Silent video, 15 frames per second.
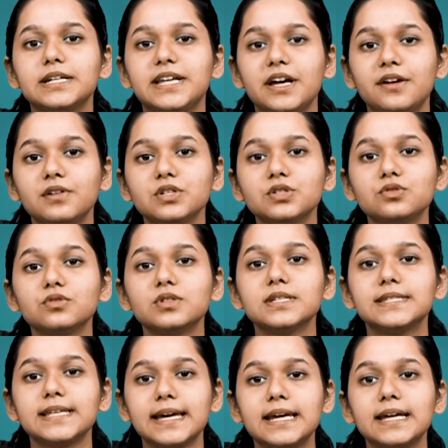adherence to the
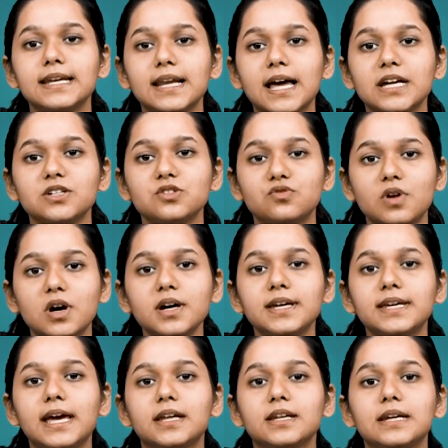second-line
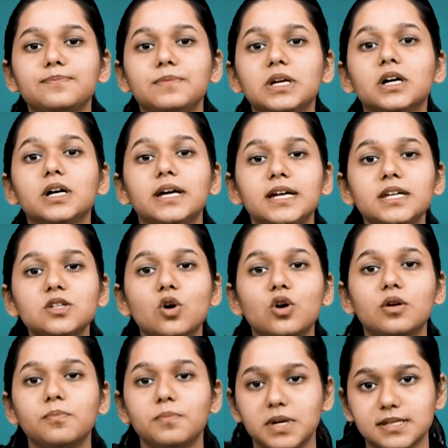drug can be a hit
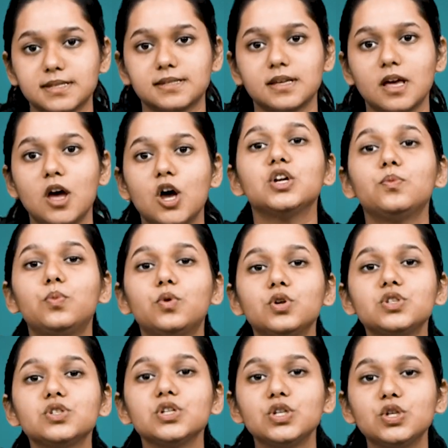or a miss,
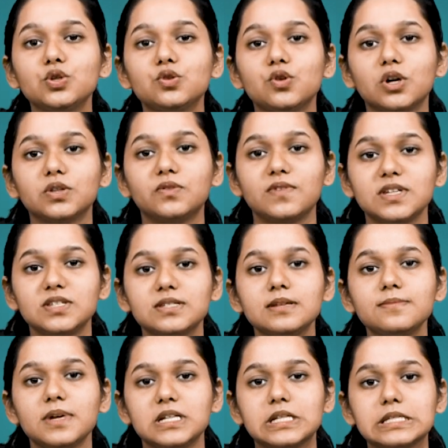reports a new
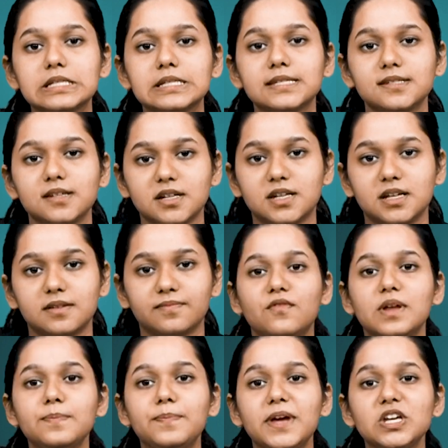Northwestern Medicine study.
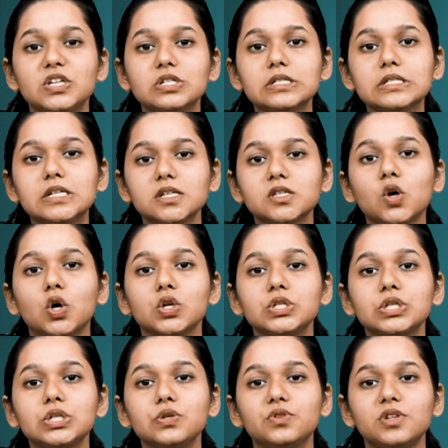When patients
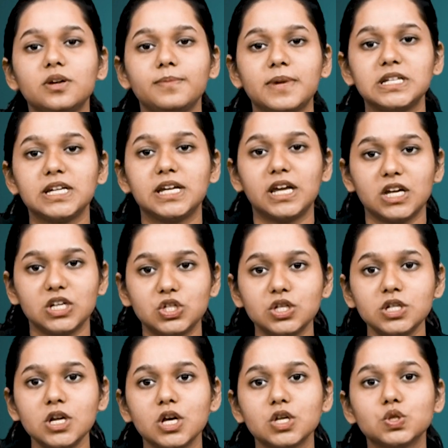discontinue their
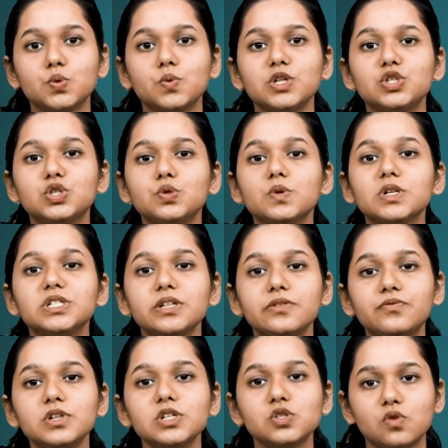medication, switch to a
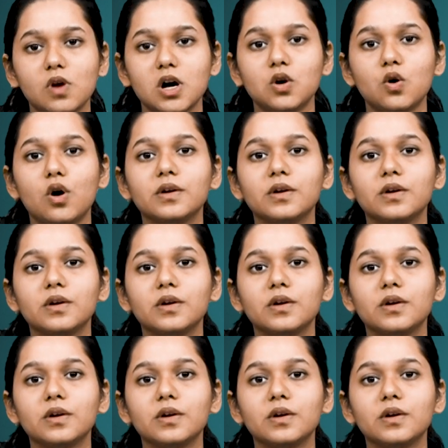different drug,